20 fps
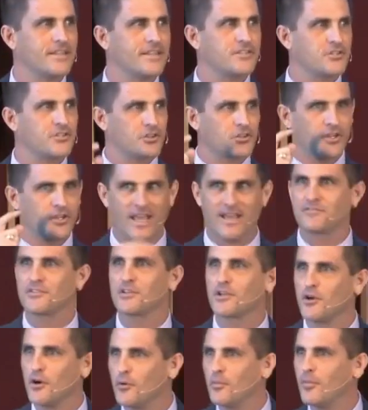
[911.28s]
that you have
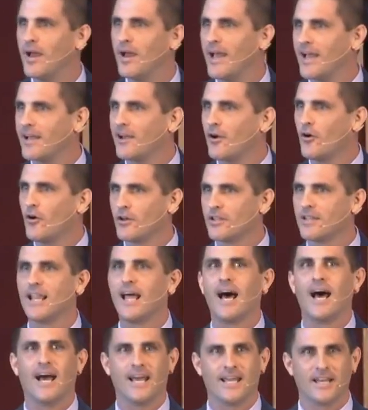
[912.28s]
to go back
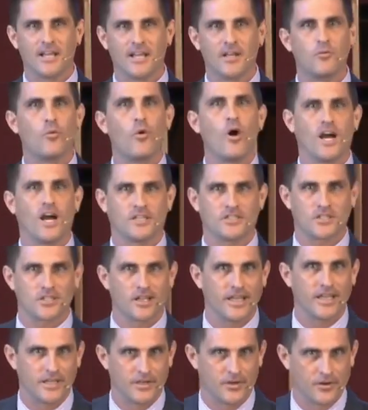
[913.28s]
online and watch
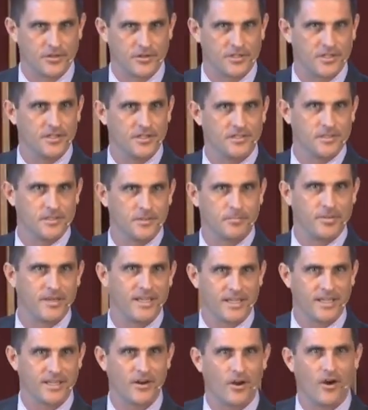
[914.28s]
later to, to
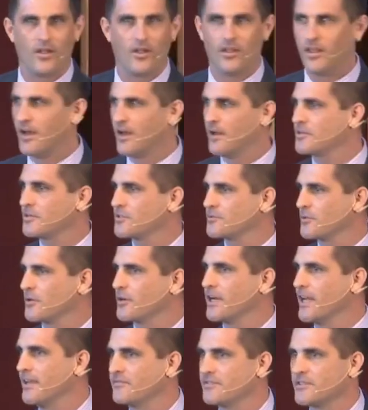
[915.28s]
pick it all up because we're
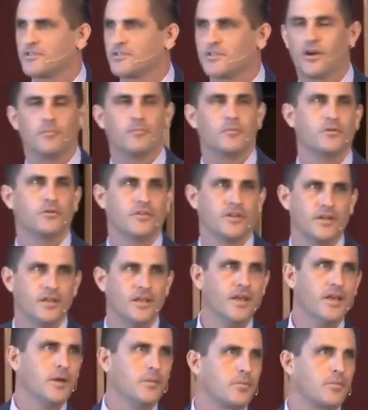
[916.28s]
going to have to start moving
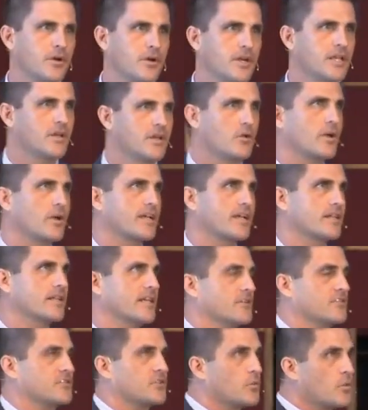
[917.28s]
pretty quickly
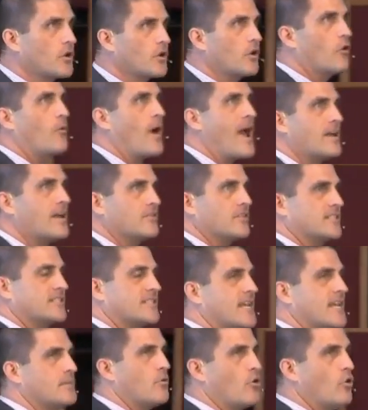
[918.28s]
here. So we're around the
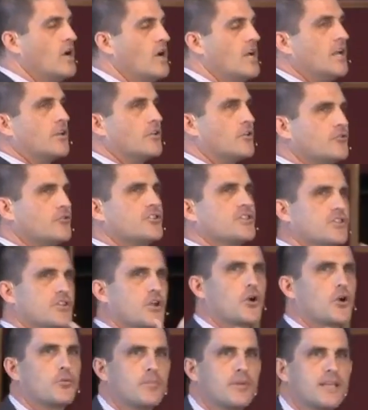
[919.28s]
table. You just
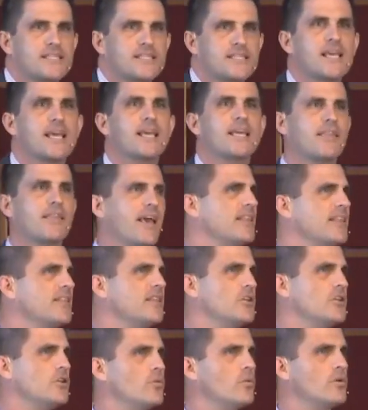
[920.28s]
heard me say that, and
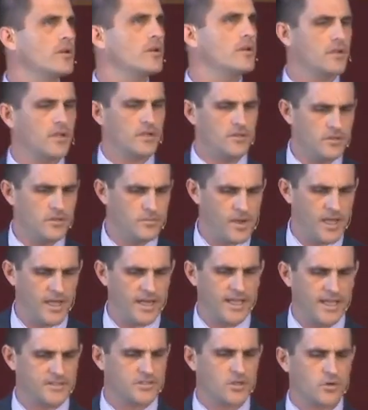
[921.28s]
then you want to you might
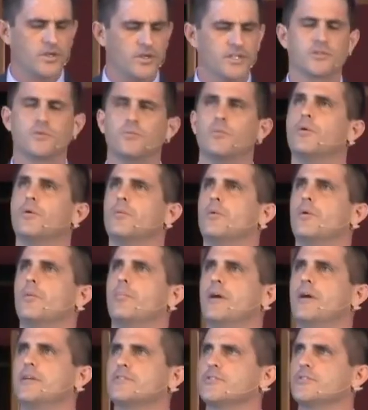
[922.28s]
ask the question, well, well
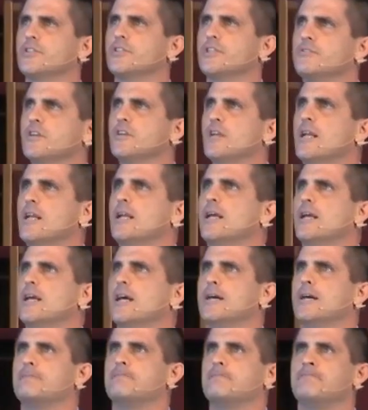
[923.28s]
Pastor Jeff,
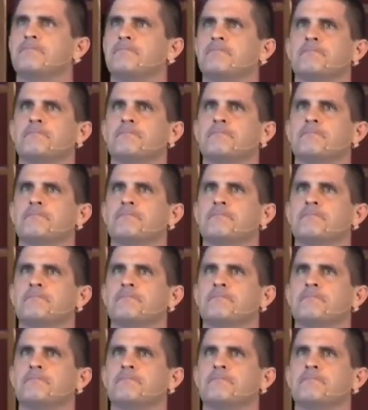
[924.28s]
um,